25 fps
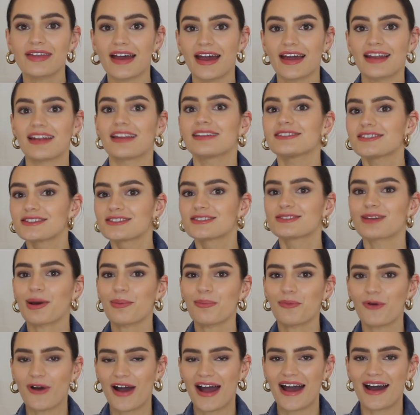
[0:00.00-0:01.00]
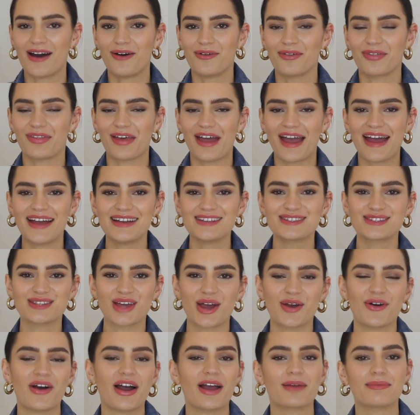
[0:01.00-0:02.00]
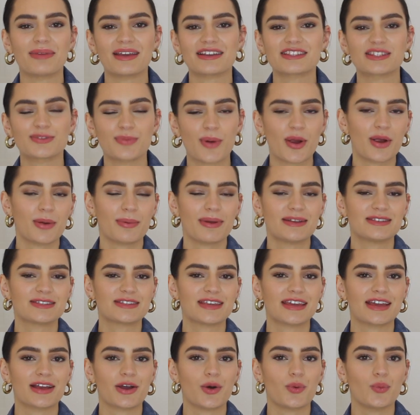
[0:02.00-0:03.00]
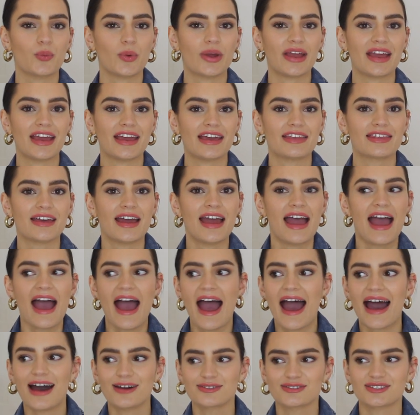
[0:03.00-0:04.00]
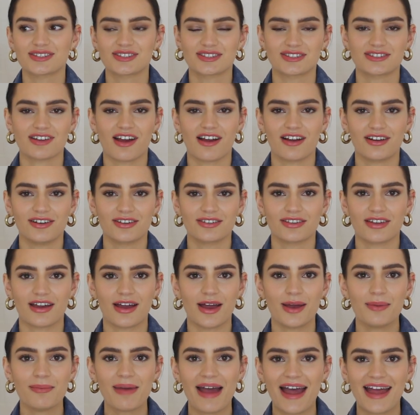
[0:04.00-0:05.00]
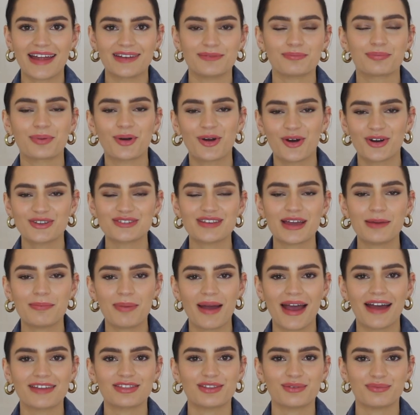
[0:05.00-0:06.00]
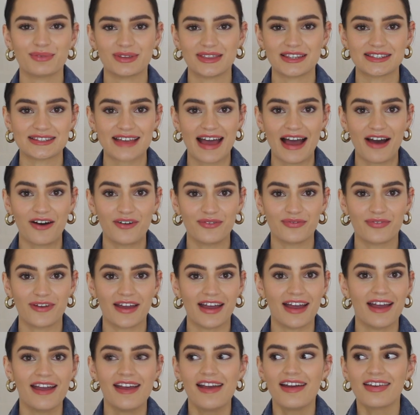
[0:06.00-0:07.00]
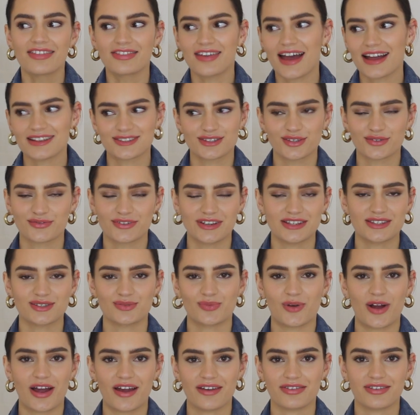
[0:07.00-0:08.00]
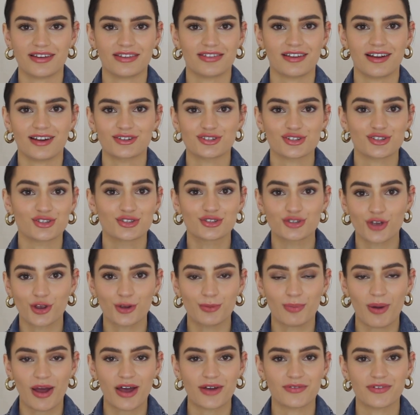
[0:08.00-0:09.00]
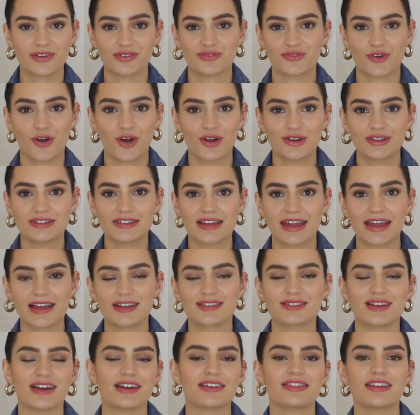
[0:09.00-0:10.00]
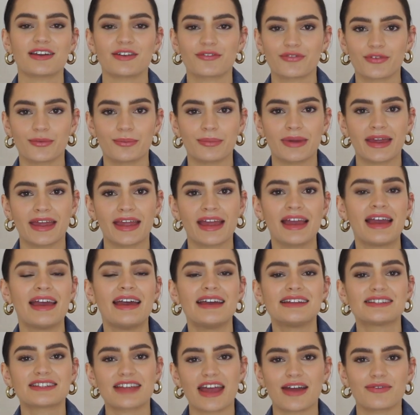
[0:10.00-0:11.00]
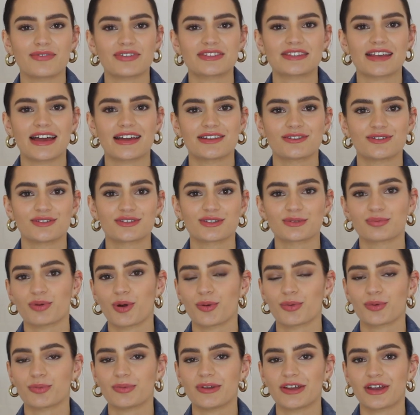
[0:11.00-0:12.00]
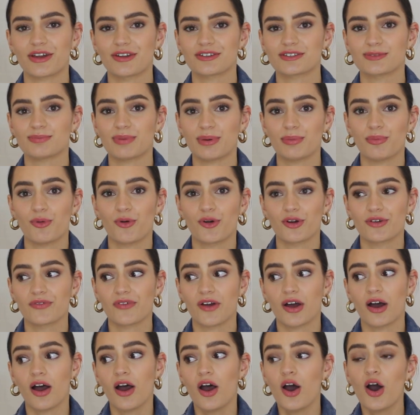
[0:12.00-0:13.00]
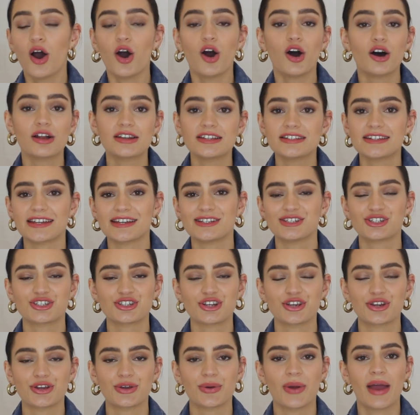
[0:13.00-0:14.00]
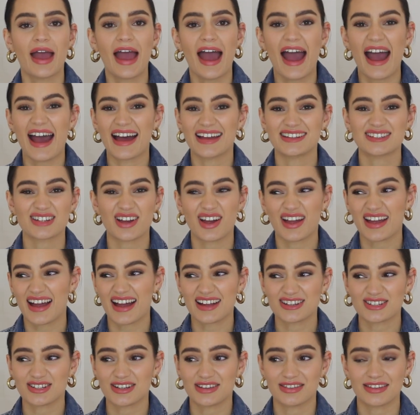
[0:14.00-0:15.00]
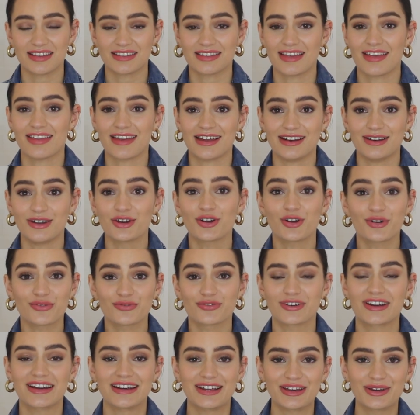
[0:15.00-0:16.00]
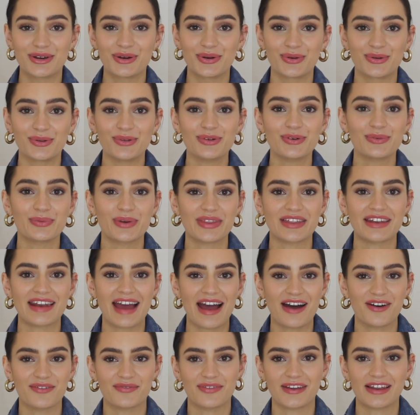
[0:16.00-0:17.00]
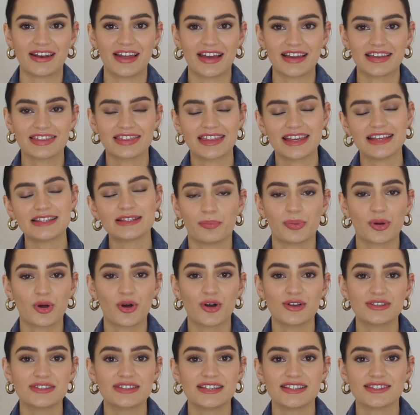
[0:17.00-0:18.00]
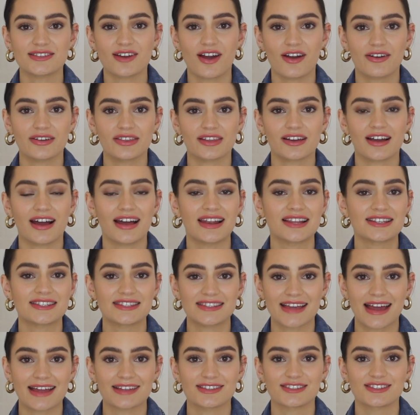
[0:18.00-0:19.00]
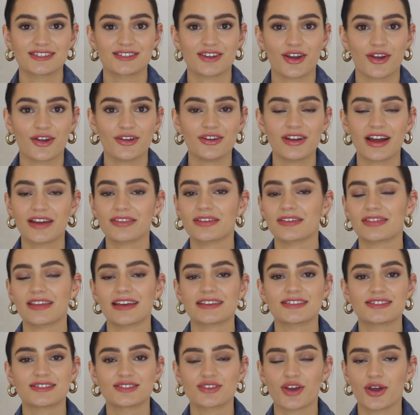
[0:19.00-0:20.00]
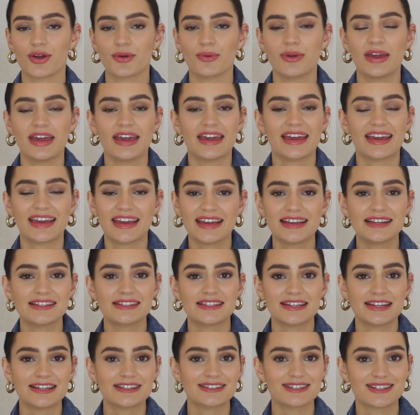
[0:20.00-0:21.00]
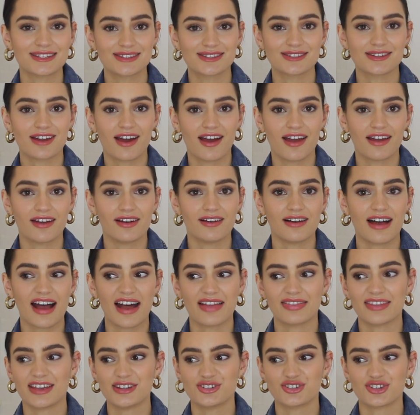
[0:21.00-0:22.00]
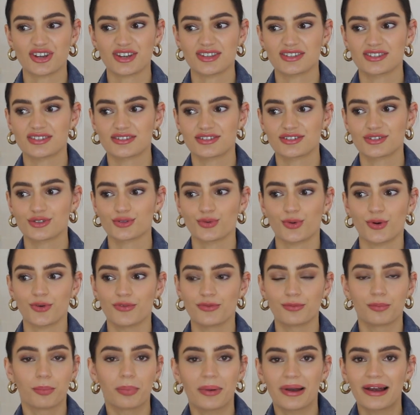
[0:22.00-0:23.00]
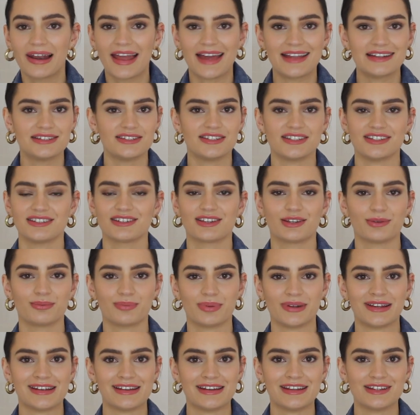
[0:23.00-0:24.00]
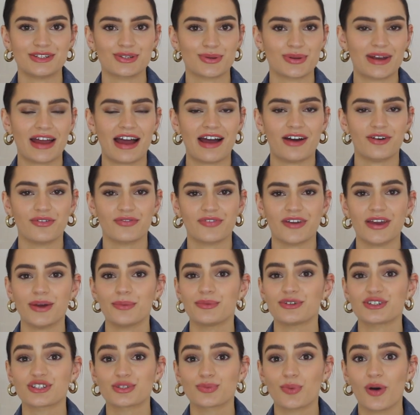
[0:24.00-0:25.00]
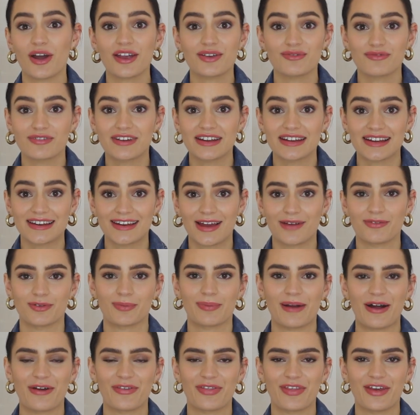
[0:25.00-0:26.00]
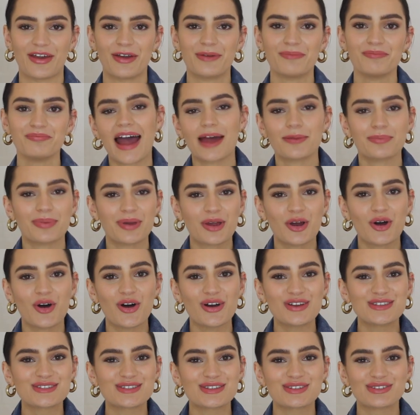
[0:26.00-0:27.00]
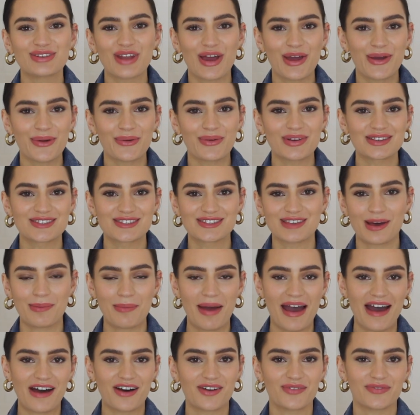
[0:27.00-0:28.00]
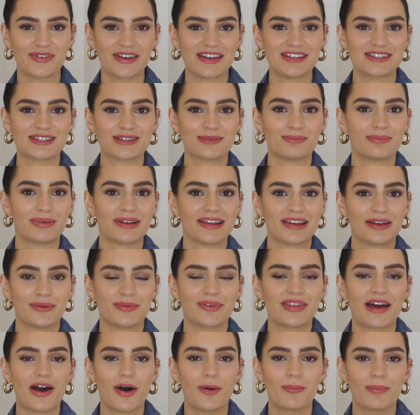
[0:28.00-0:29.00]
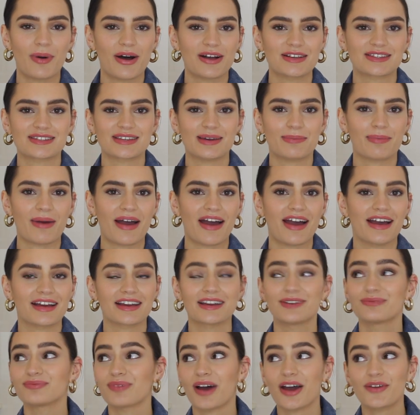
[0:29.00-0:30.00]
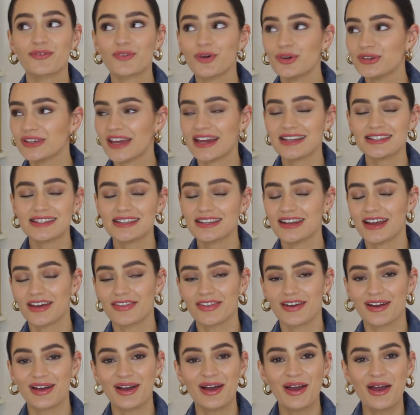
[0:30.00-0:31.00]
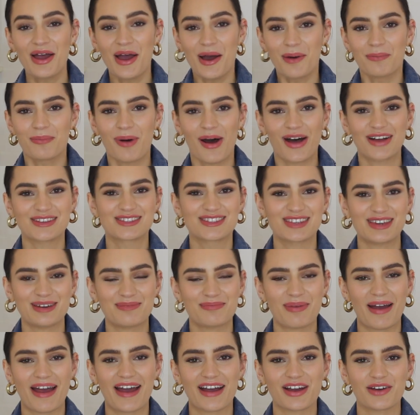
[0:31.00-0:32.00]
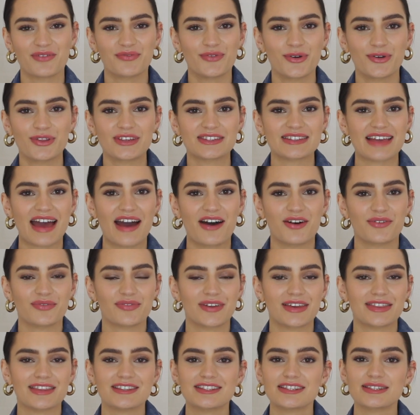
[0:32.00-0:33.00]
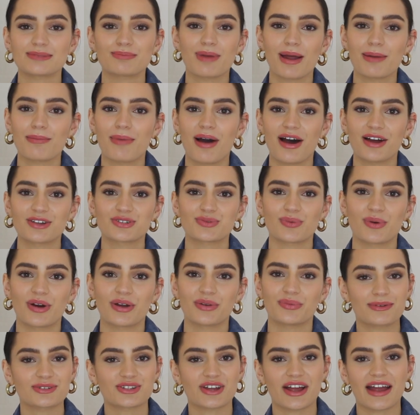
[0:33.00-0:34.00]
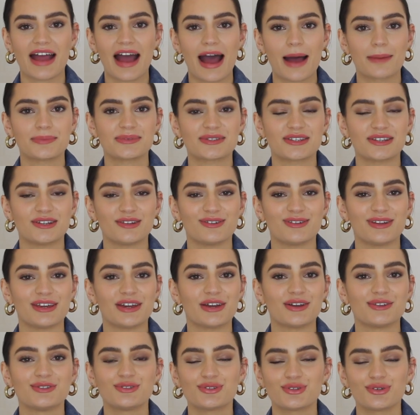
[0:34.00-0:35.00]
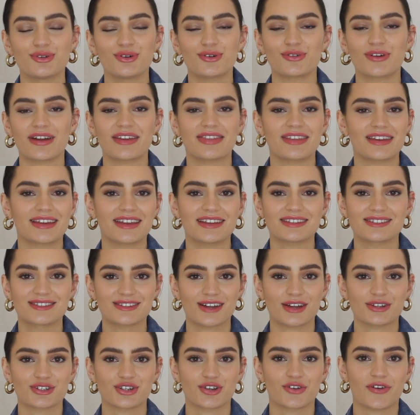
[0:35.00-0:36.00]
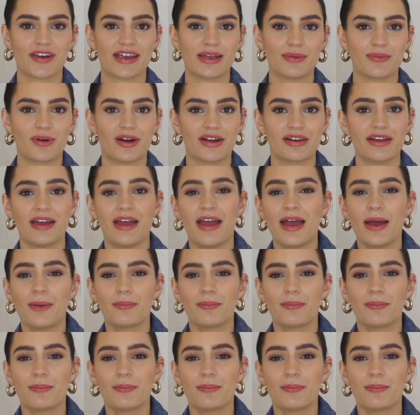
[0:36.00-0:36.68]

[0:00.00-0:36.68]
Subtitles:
They're somewhat out there. So I'm experimenting with how to style them. And because I paired them with this outfit, that's the reason why I think they are just so perfect for holiday, because I think think for me, Teva sandals are probably going to be more of a holiday shoe, and I actually think that they look really cool with an outfit like this. Because these are in the color sandstone, I think they're so easy to style and they just sort of blend in completely to an outfit, which is what I really love about them. And because no summer outfit is complete without a basket bag, I've got yet another basket bag for this outfit. This is my Marge one, which I absolutely adore. I think it's such a great one.